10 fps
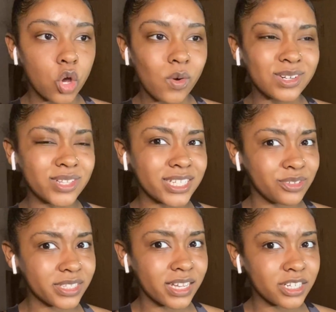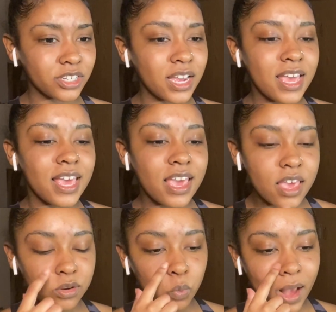I don't like doing that here.
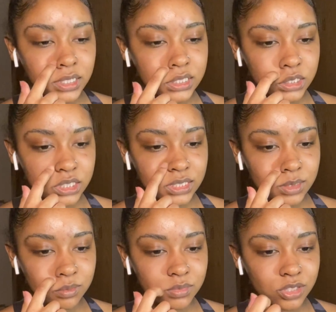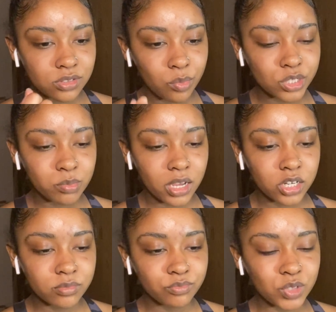And waxing just seems so much better.
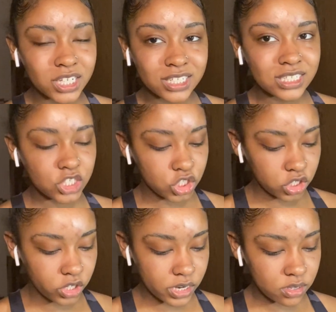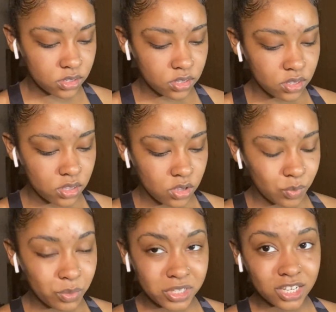We could have did sugaring. We
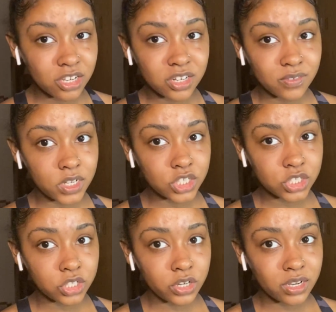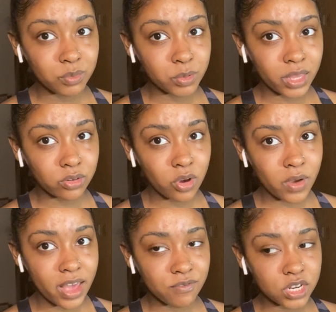really couldn't have done sugaring. We like don't
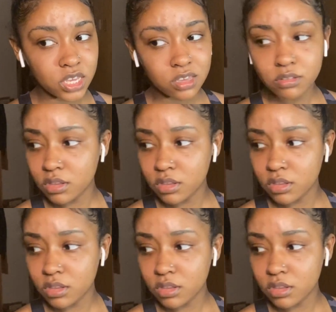have any